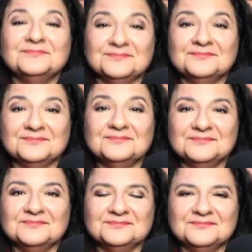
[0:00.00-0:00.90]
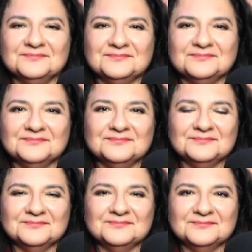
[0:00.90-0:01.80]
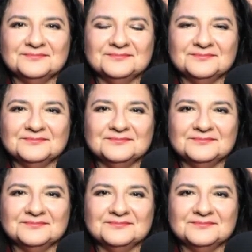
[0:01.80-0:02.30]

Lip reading: (not speaking)